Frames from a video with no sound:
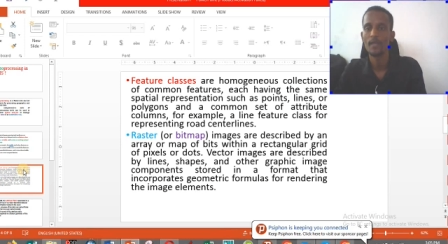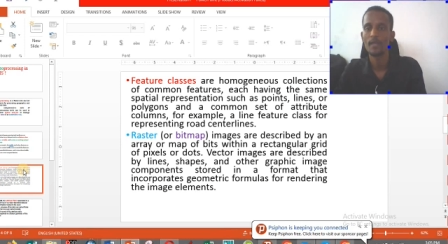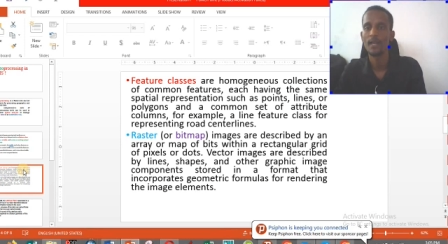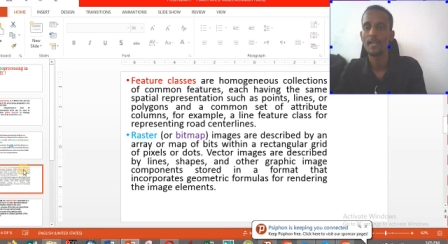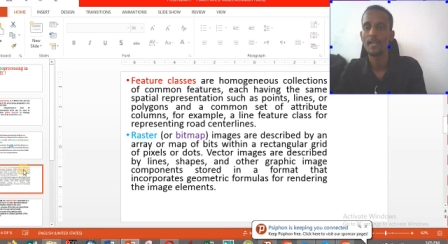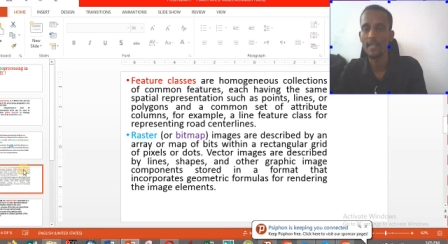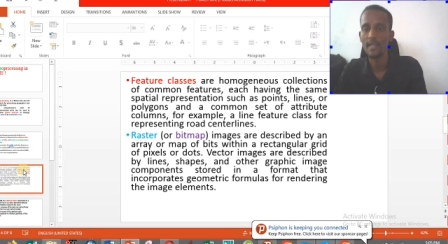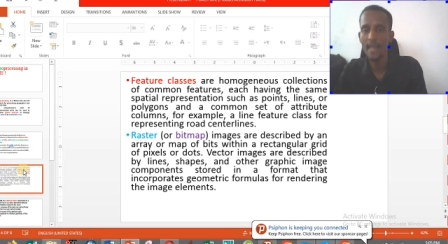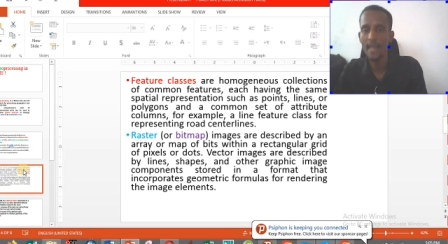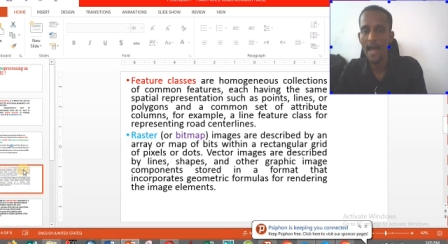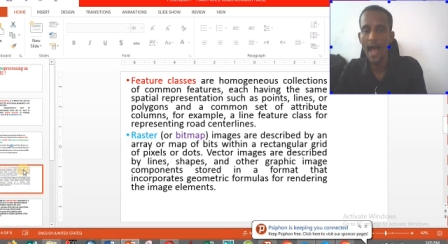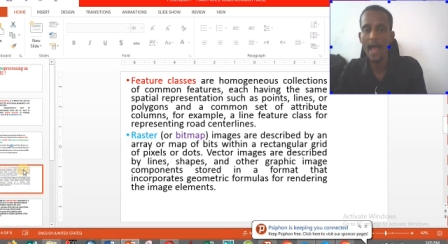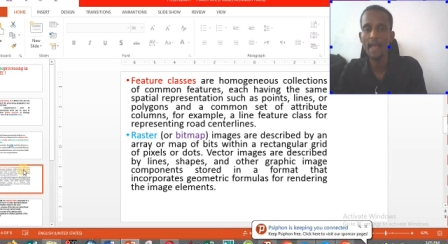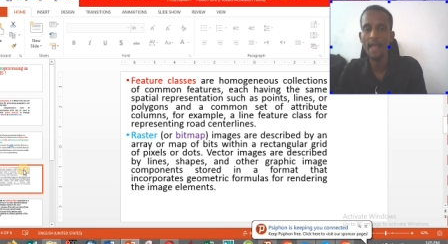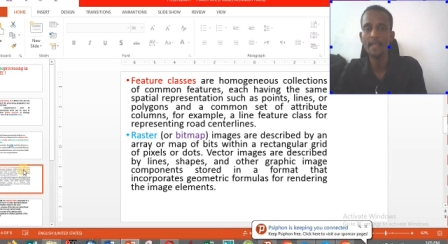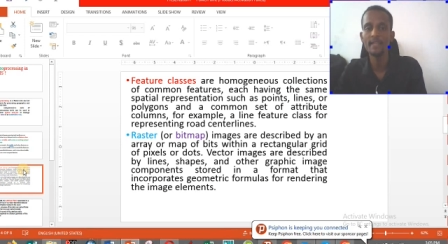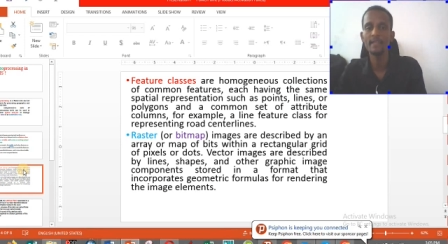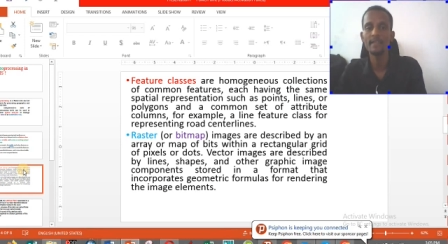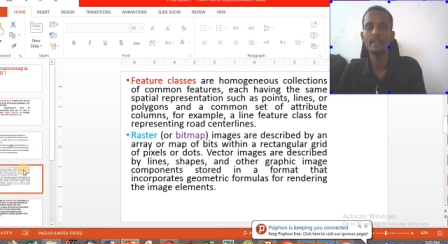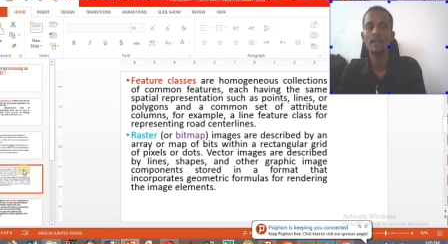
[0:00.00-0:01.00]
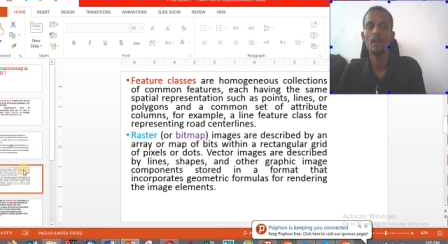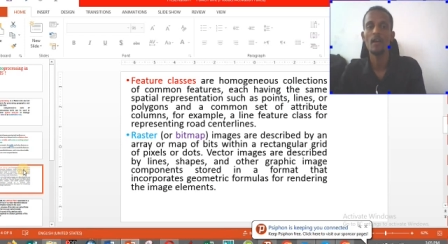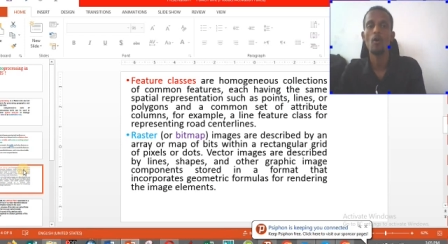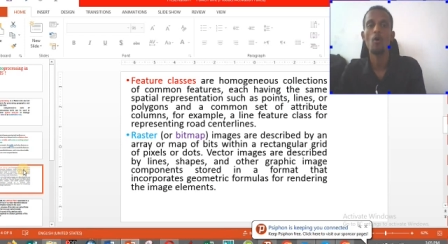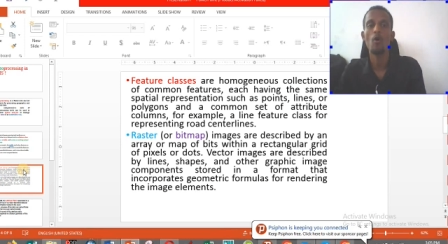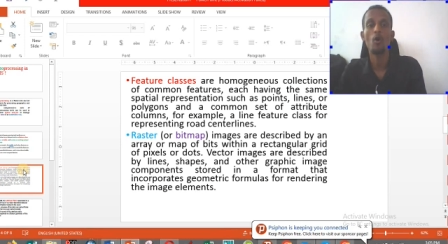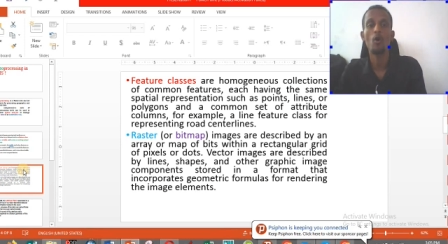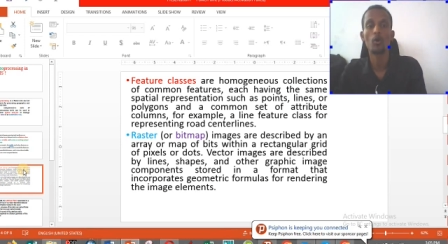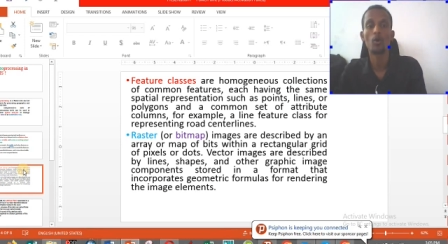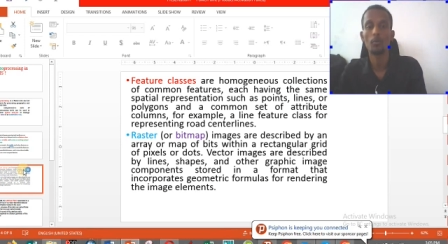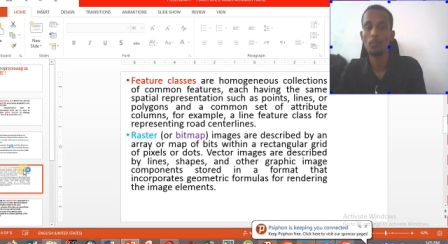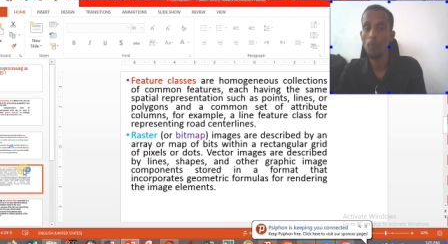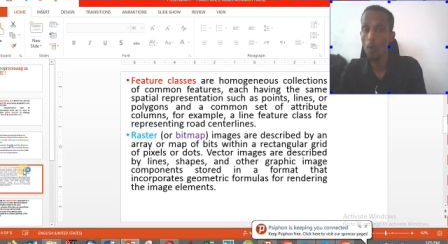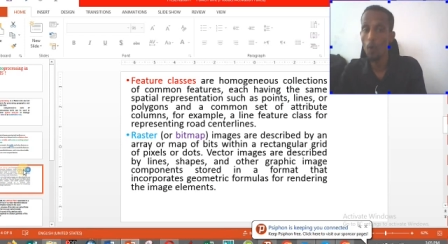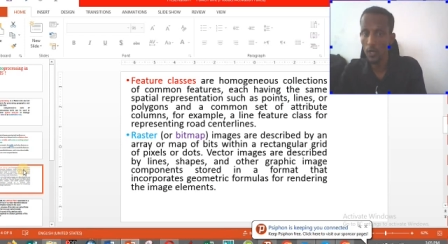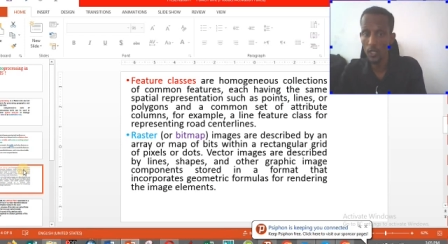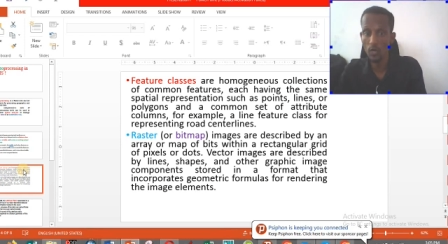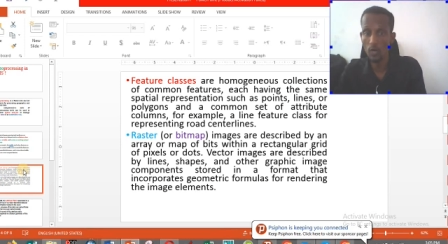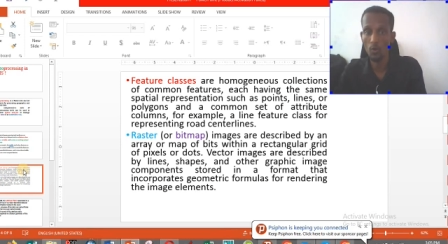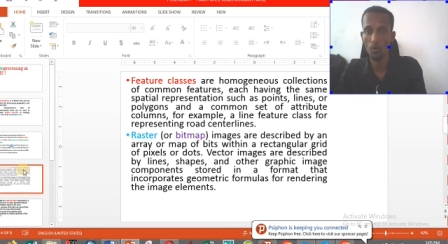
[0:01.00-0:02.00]
line, or
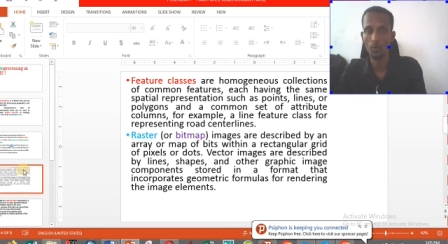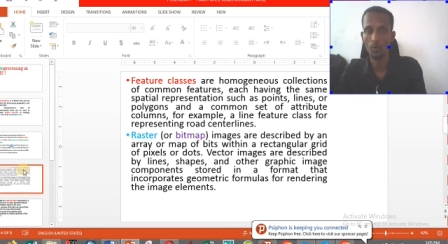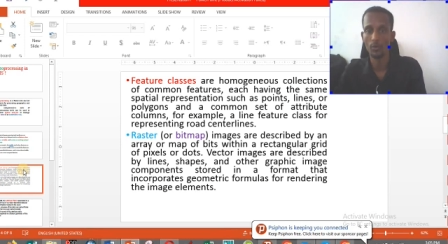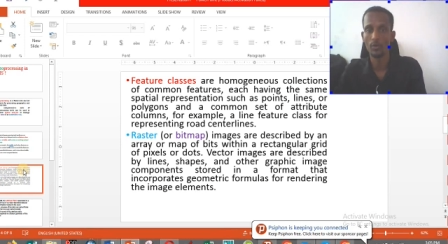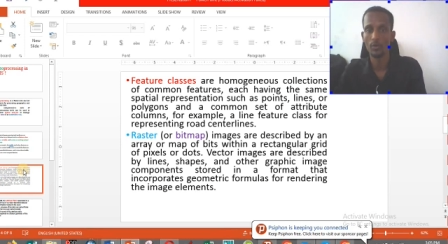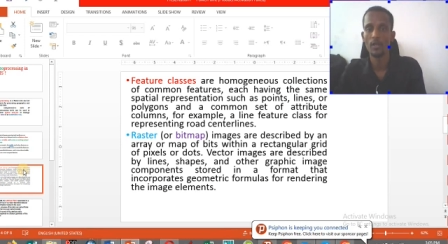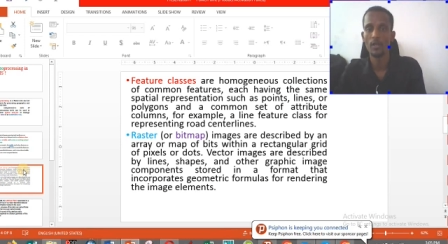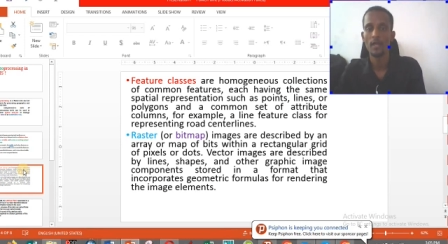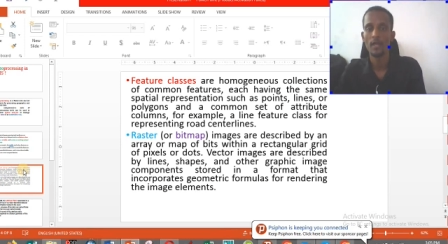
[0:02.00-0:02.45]
polygon,